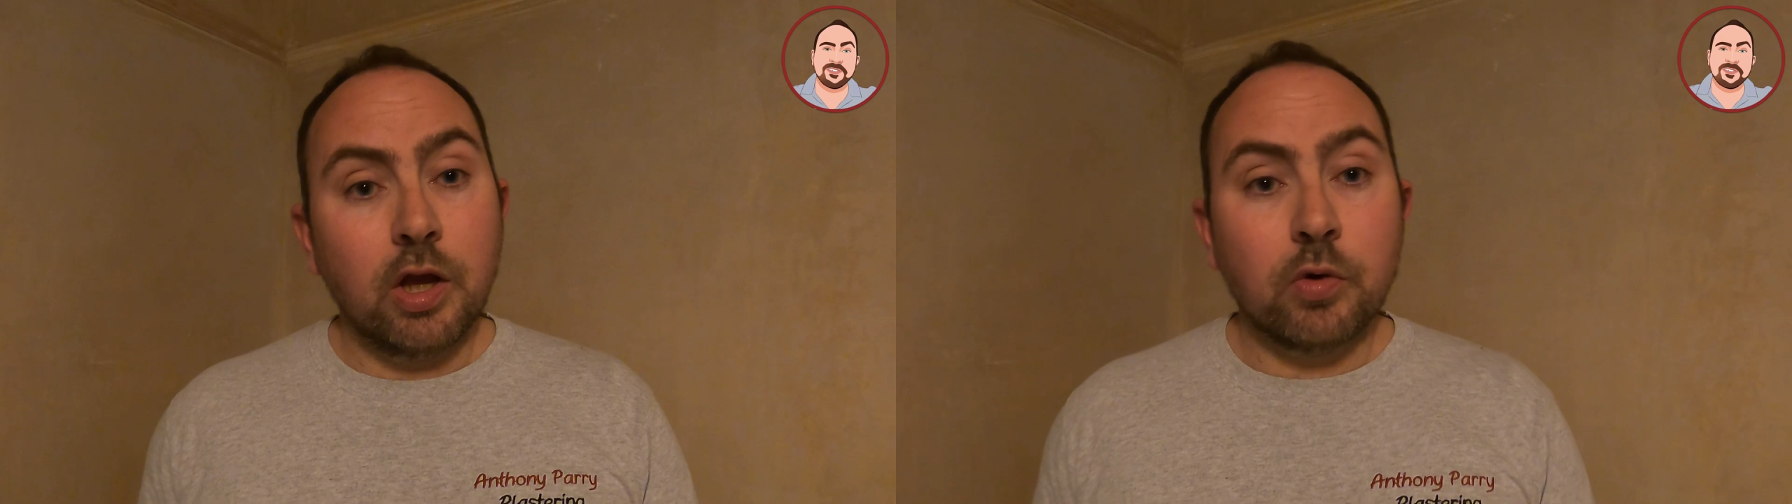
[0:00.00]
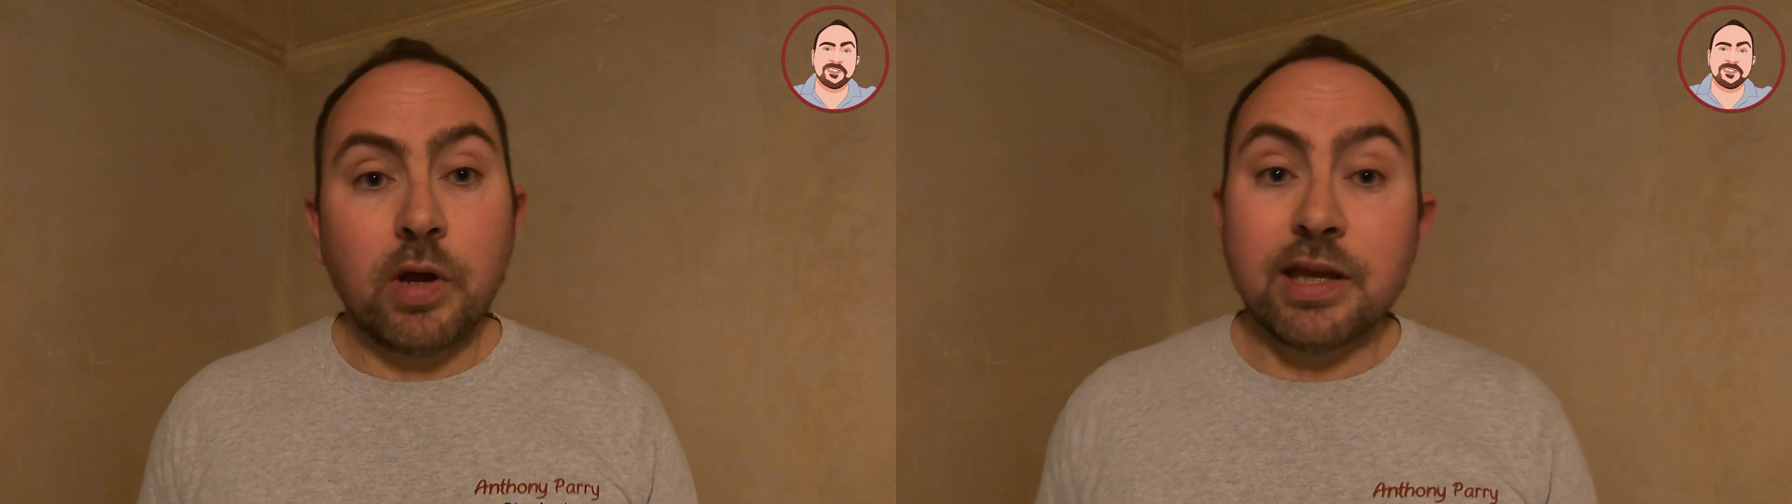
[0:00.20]

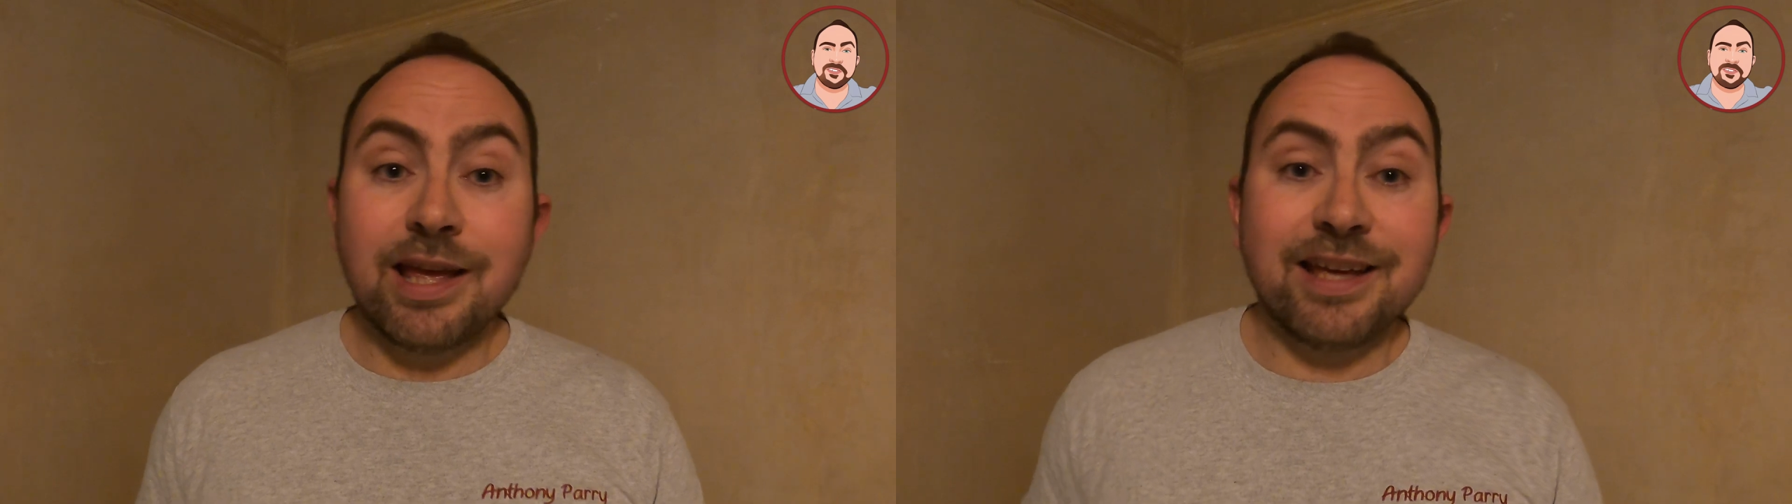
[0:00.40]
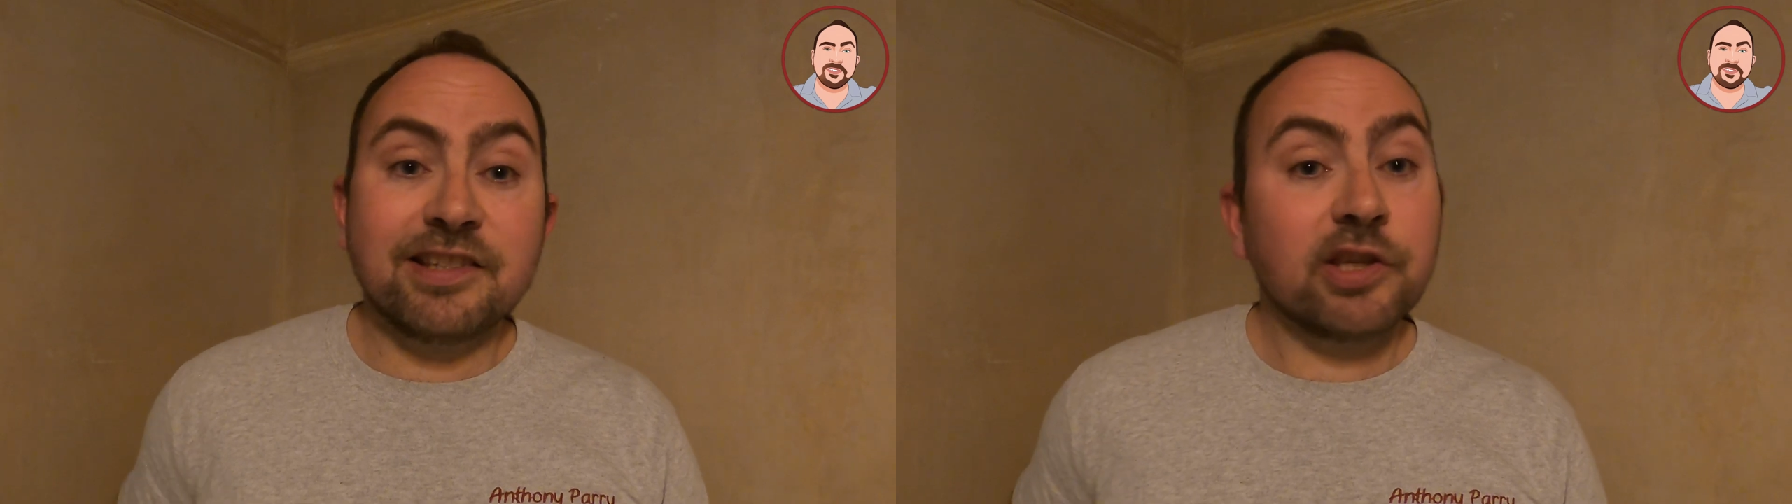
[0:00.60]
Right
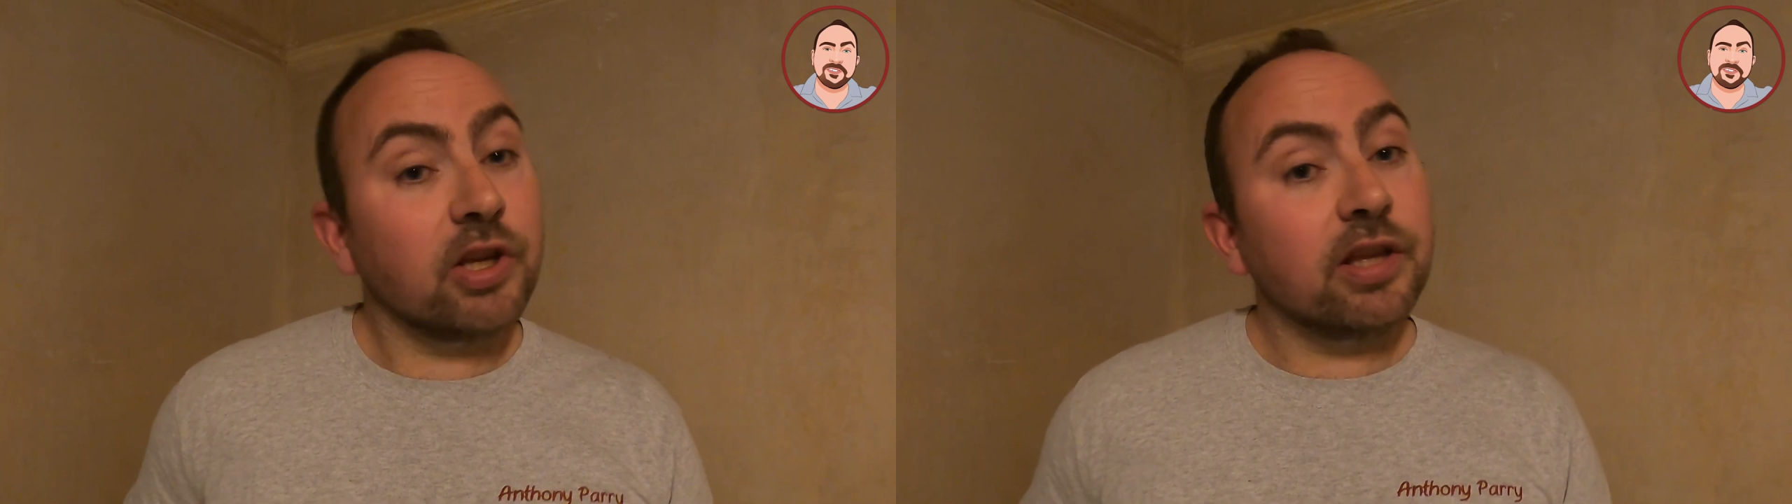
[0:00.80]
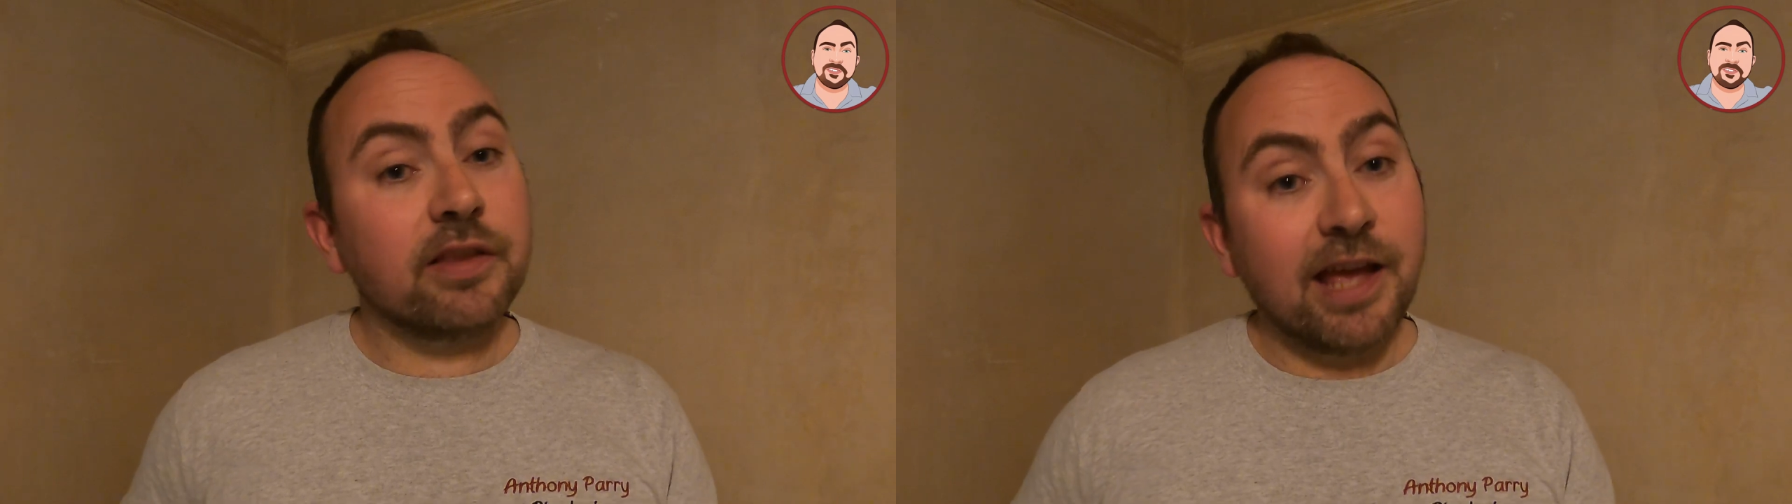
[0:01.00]
guys,
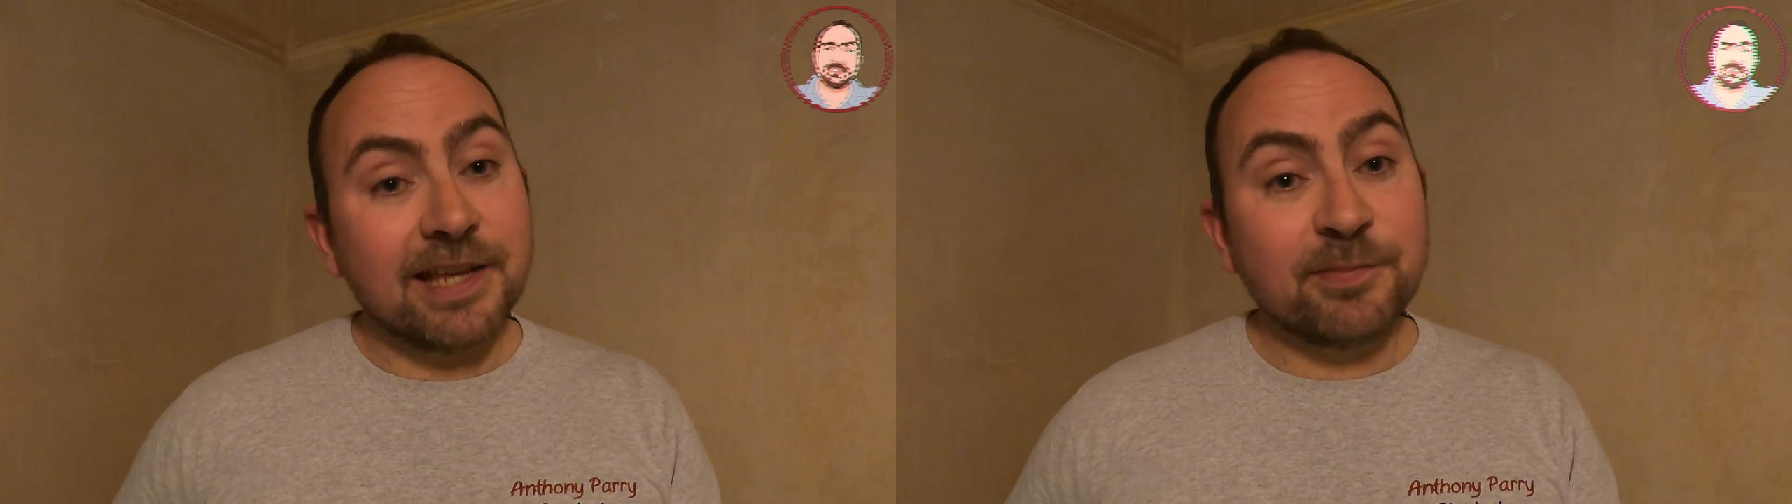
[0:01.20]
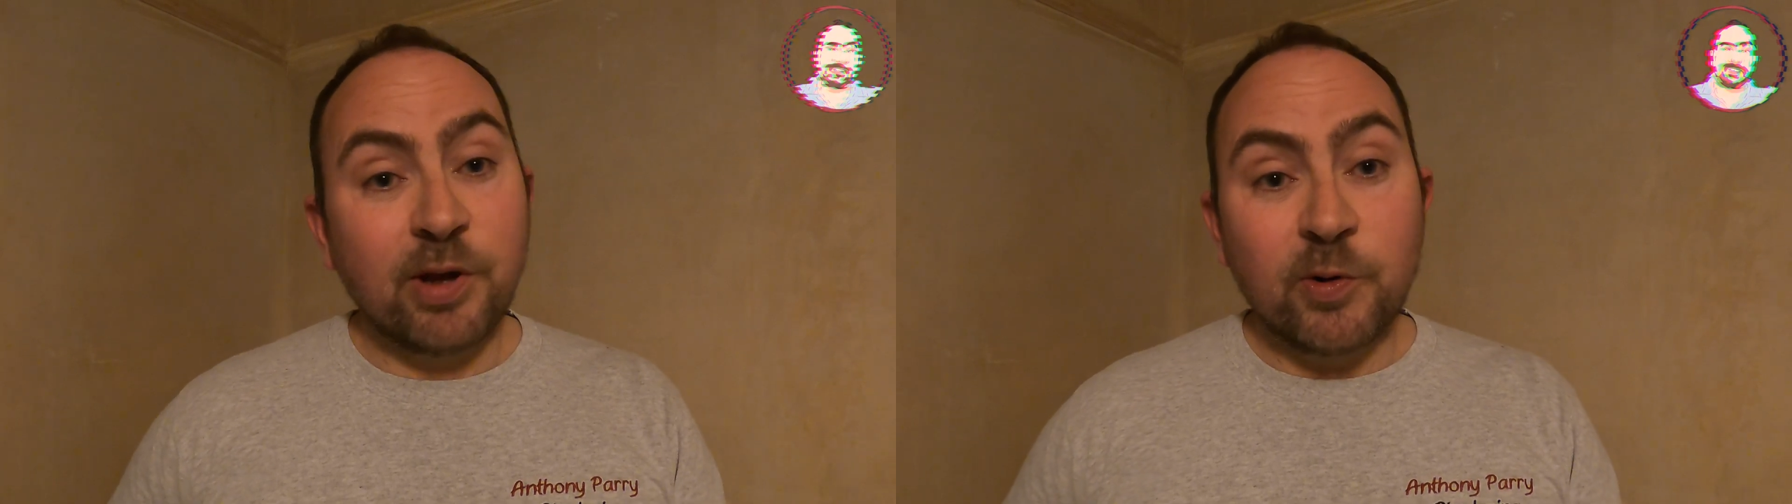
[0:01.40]
that
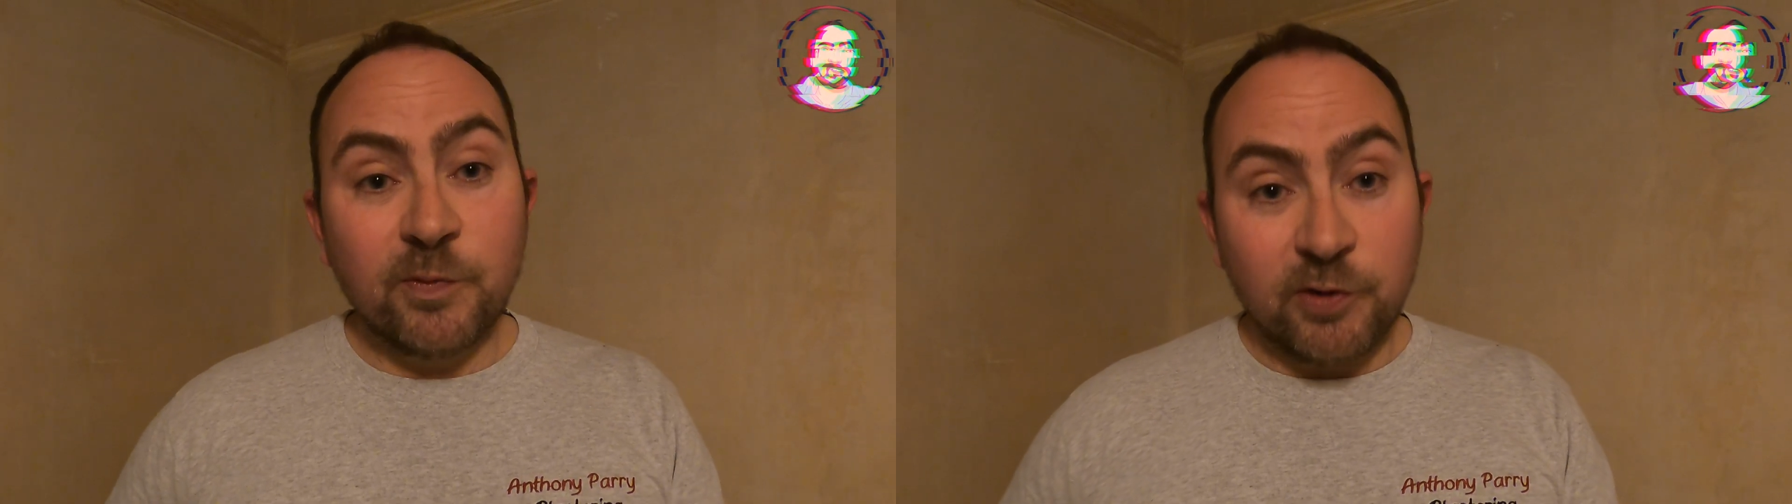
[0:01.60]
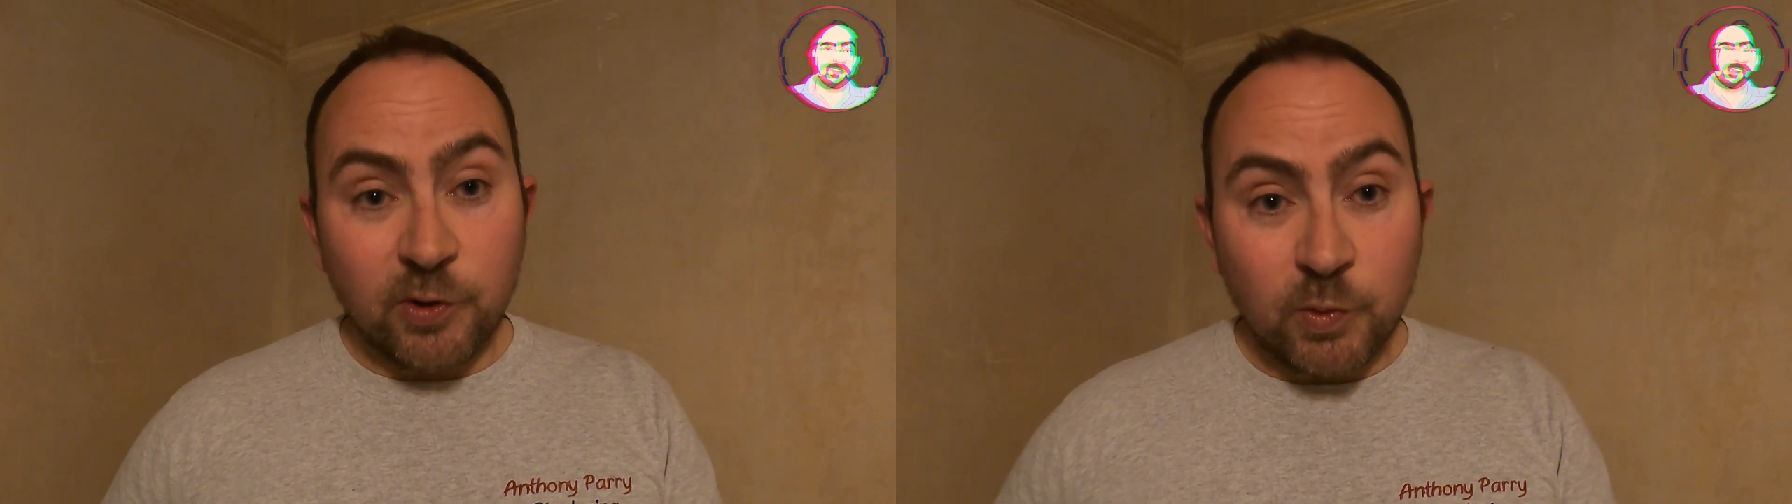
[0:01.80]
is my
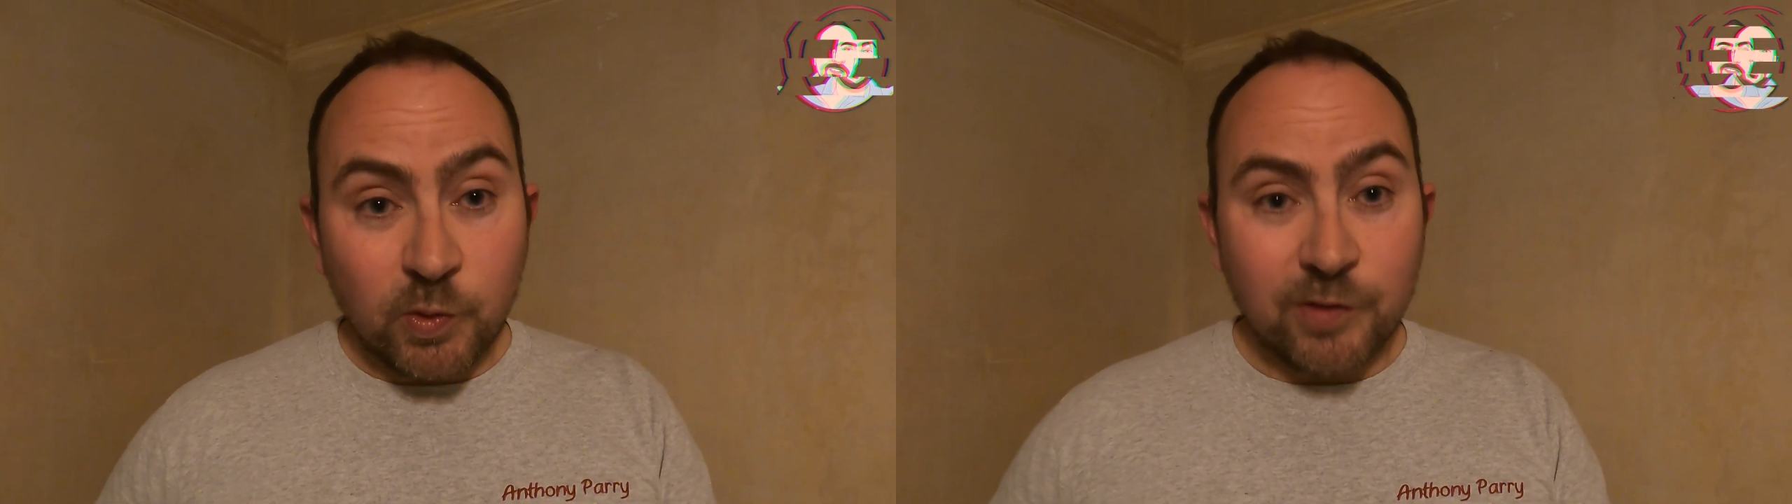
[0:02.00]
review